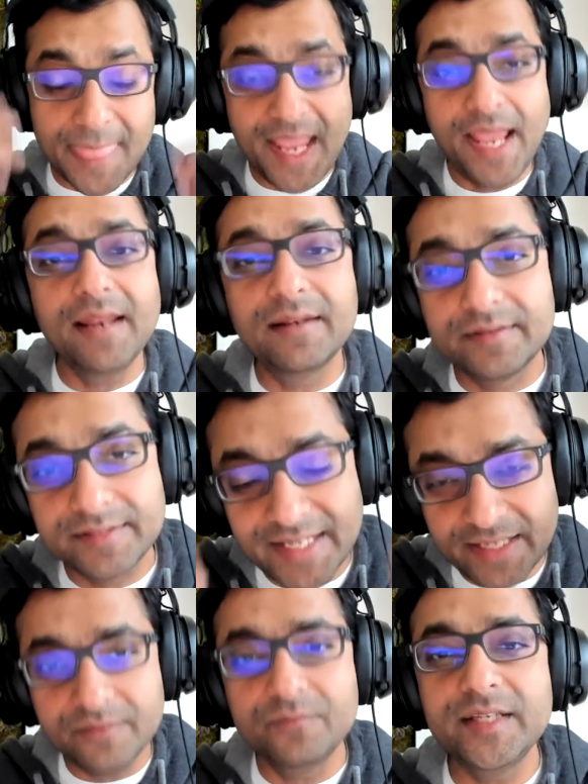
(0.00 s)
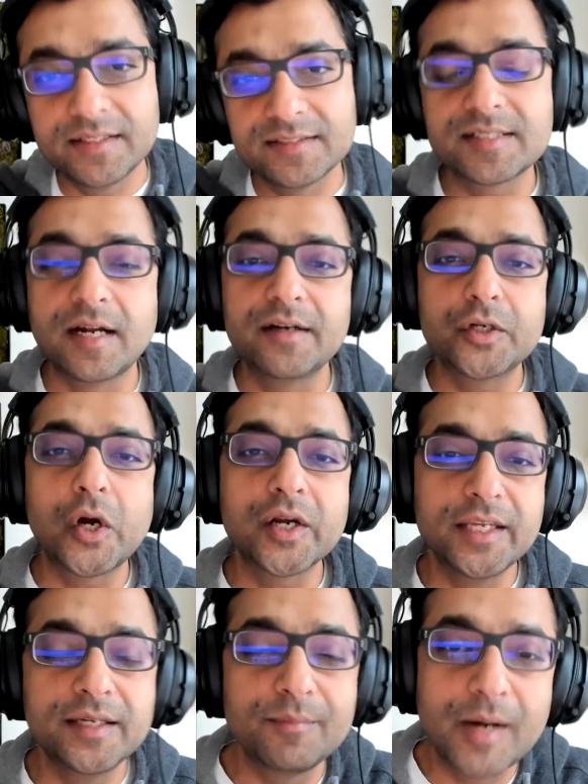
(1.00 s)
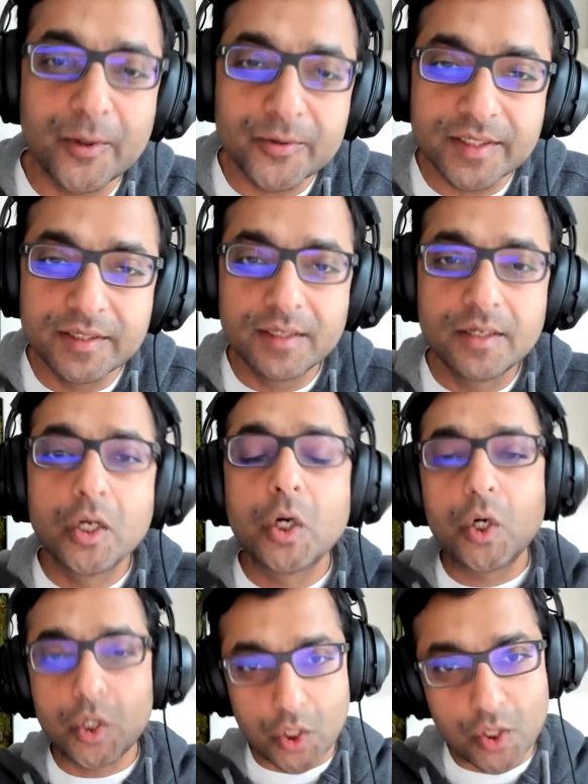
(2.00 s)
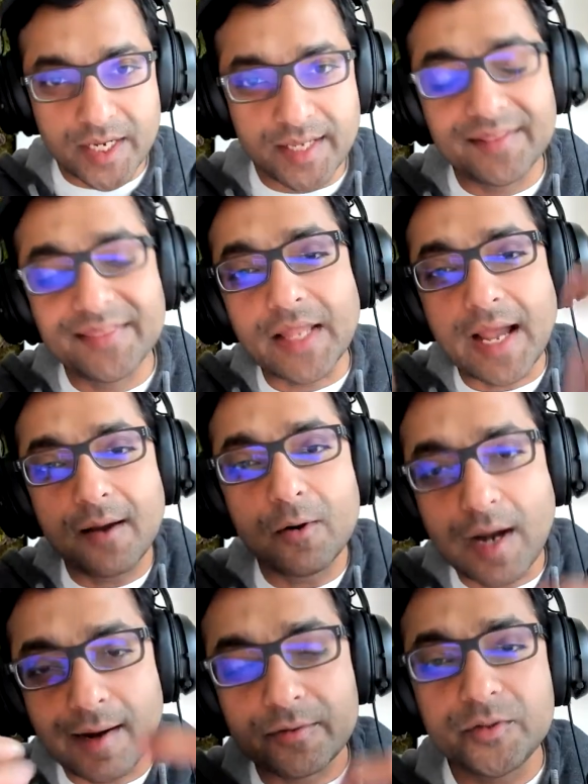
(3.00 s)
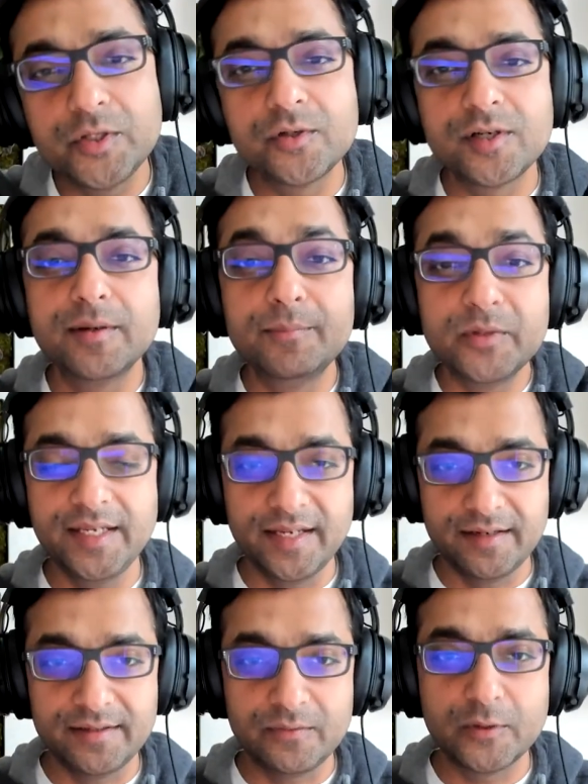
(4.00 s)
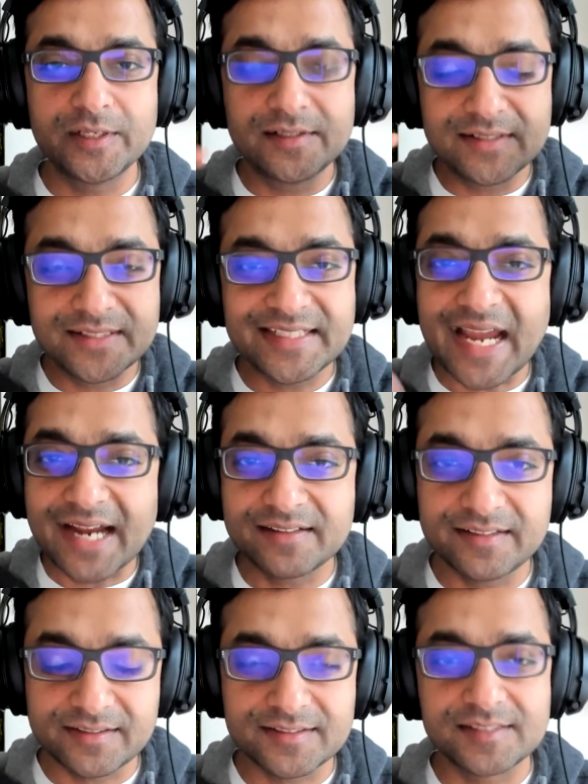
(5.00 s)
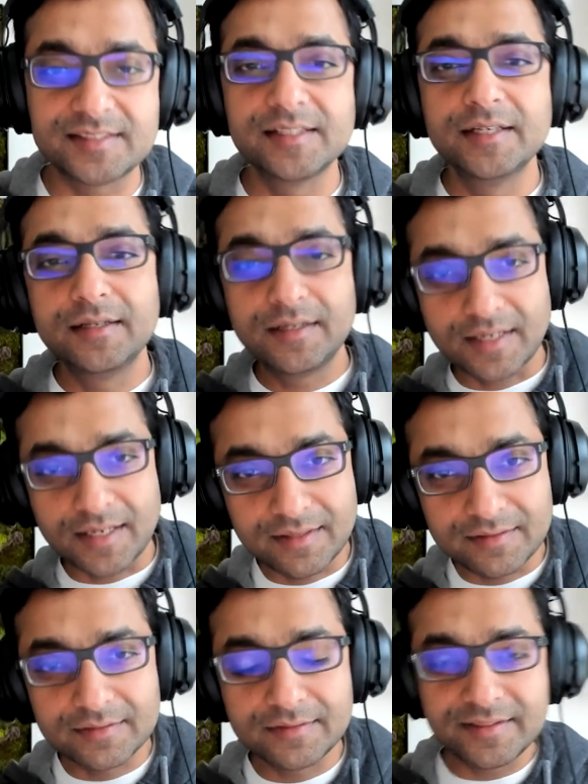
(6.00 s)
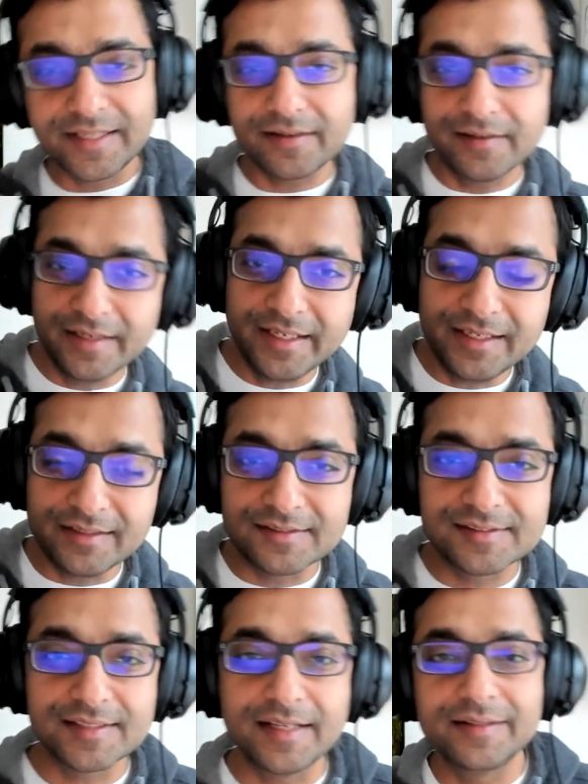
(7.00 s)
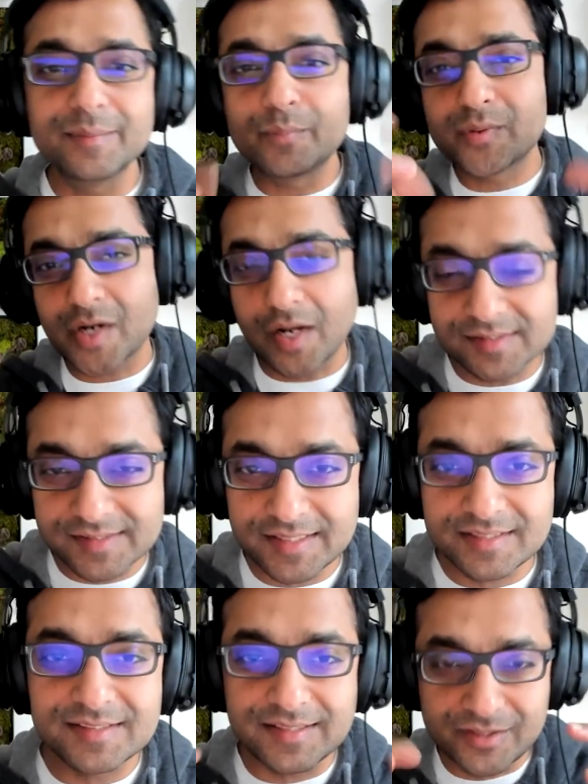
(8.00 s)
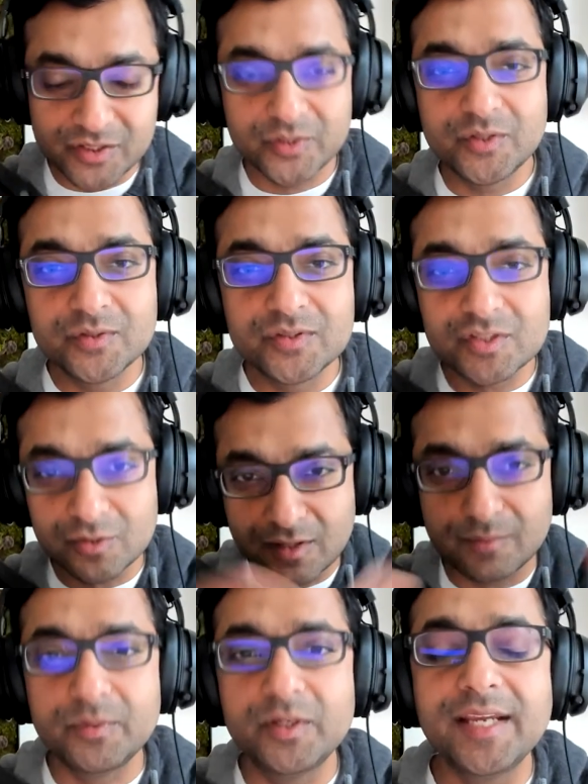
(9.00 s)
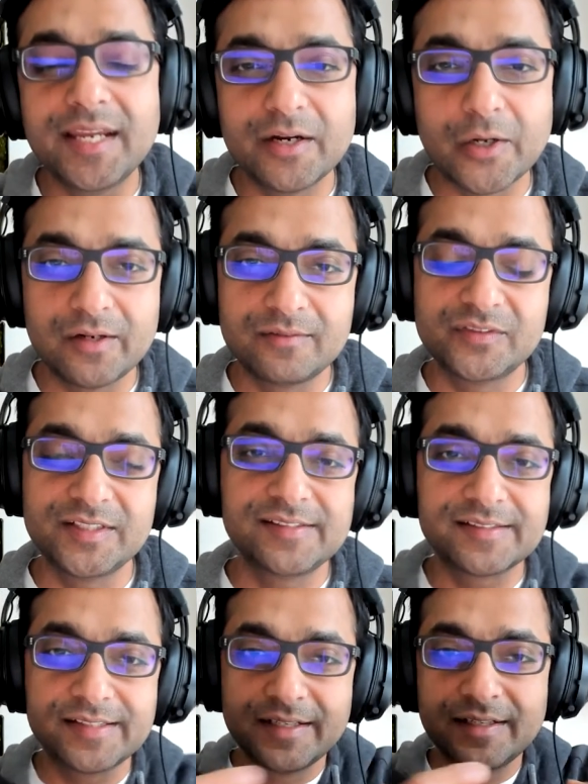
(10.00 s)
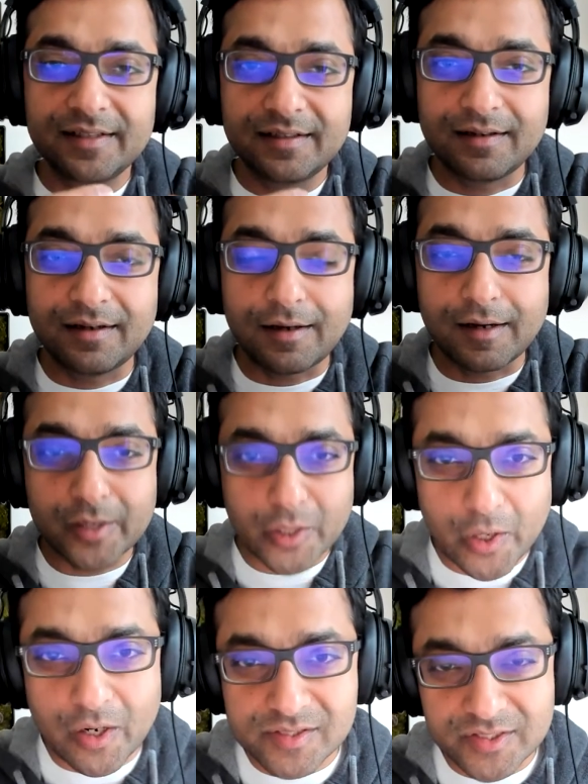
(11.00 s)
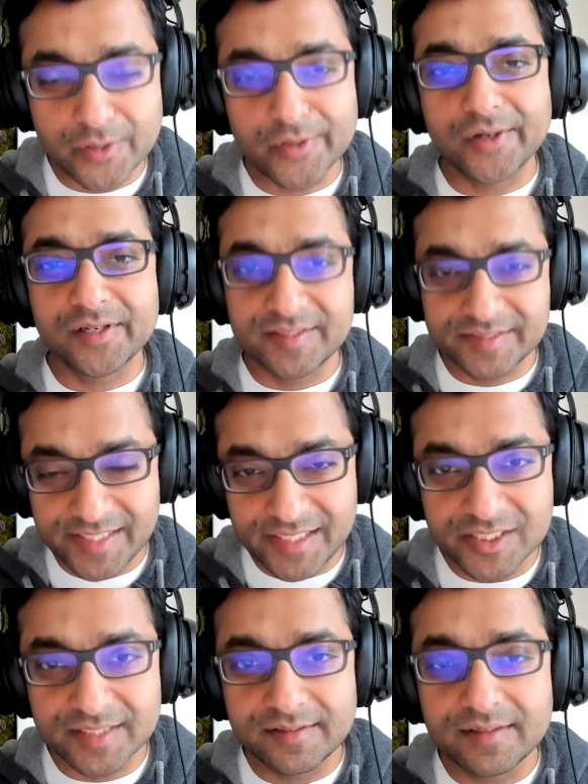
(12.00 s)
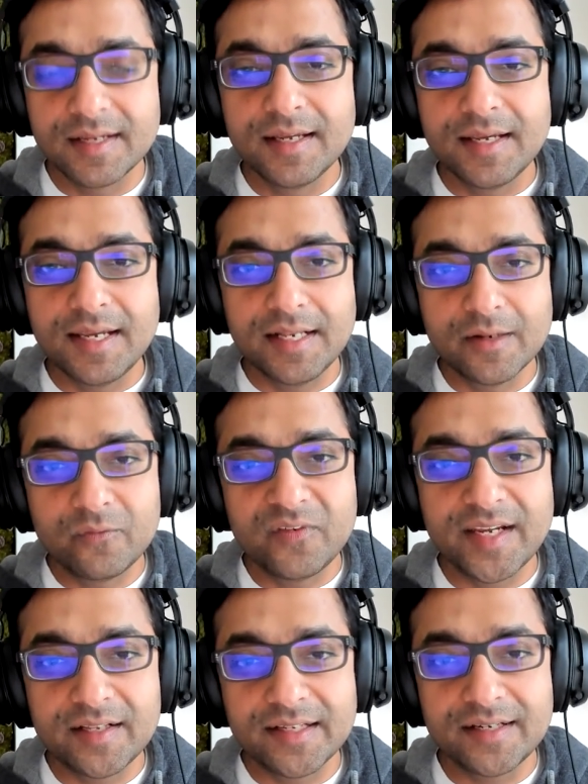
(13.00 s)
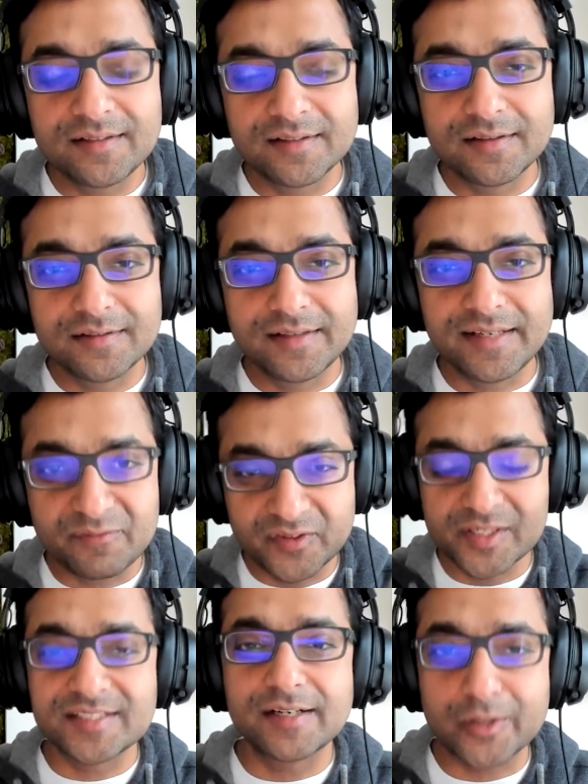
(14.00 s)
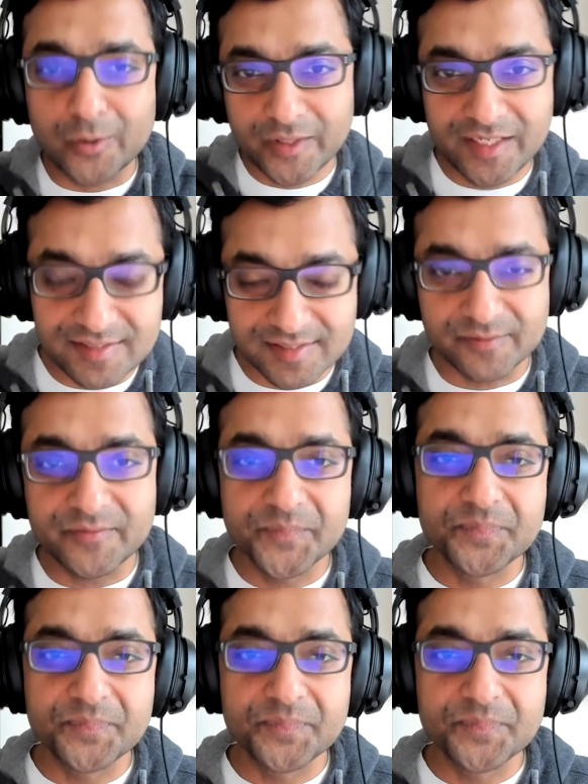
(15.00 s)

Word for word: then then we can start talking about okay now how do you communicate it what are the tactics and the techniques and the process that you use to communicate all of this uh, across your organization in a way that uh, the efforts are cohesive